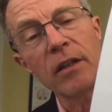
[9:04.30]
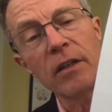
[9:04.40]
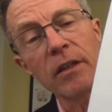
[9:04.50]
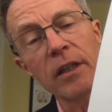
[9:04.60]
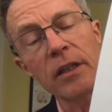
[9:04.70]

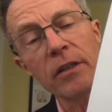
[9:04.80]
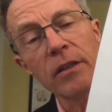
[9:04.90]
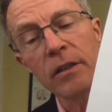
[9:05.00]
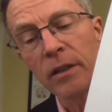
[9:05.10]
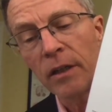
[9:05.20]
all of
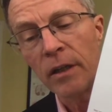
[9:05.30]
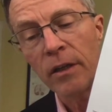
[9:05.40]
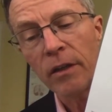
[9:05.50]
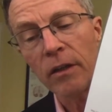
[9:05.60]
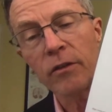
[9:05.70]
this,
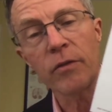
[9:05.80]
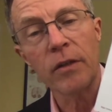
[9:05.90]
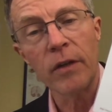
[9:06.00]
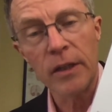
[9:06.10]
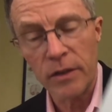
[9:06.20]
those
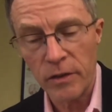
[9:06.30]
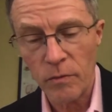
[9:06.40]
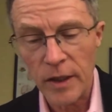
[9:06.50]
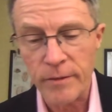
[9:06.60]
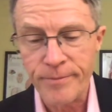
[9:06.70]
regress as
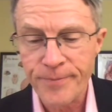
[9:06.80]
well.